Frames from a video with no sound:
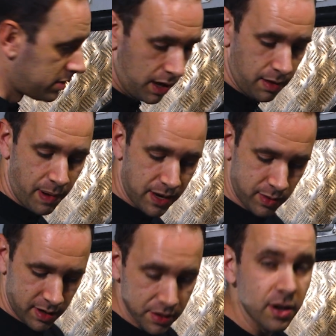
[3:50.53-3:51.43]
So uh, the
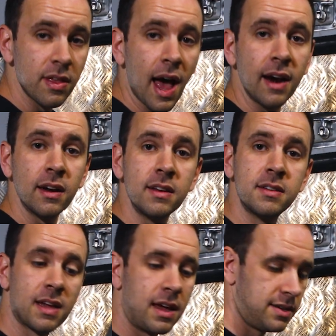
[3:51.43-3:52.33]
best way to do that
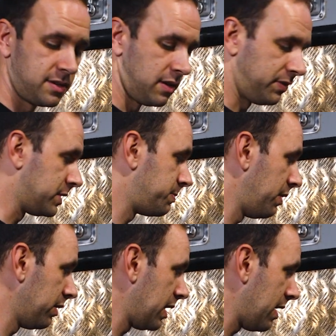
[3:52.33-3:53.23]
is to get yourself a
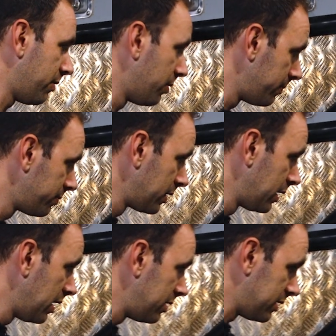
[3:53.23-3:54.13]
spirit level. In
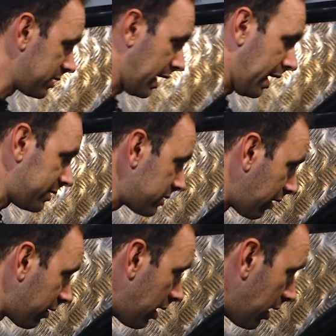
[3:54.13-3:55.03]
this case,
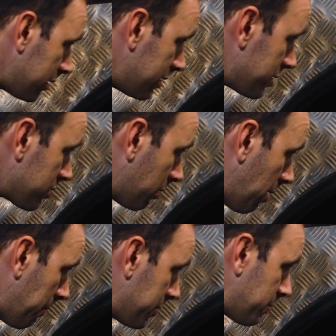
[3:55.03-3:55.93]
I've got a digital
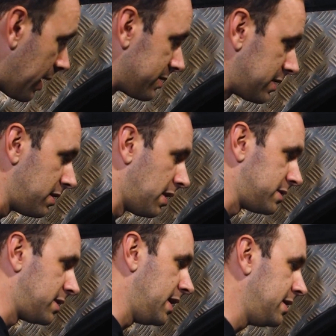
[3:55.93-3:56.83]
one, which makes it
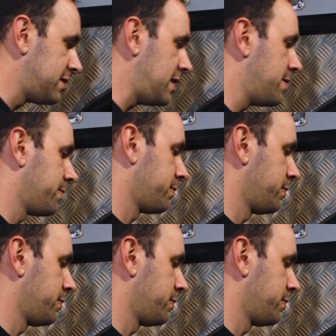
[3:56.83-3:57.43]
nice and easy.